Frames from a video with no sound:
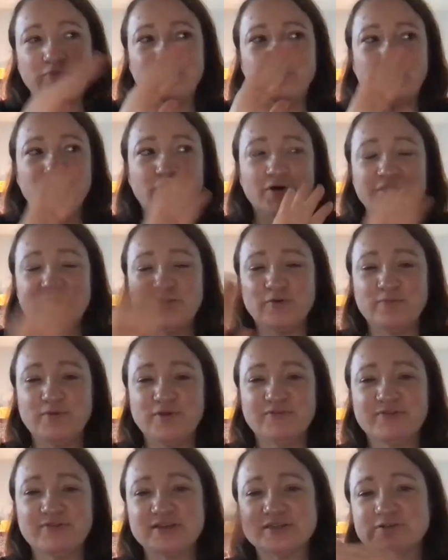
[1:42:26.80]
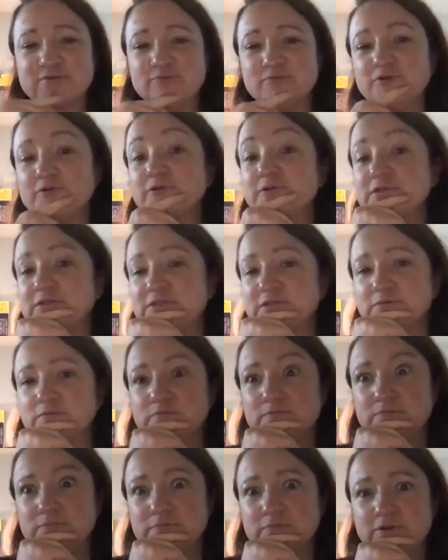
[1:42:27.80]
what you're moving towards,
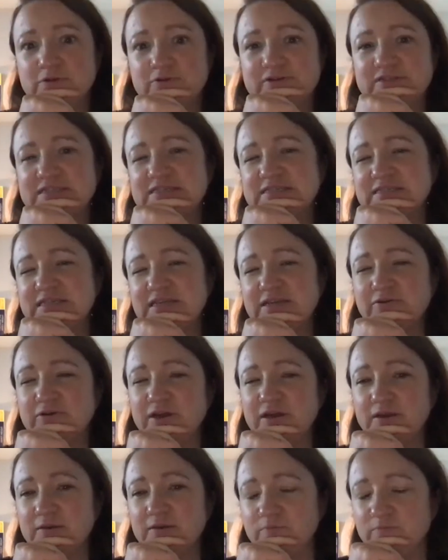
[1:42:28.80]
or is it secret?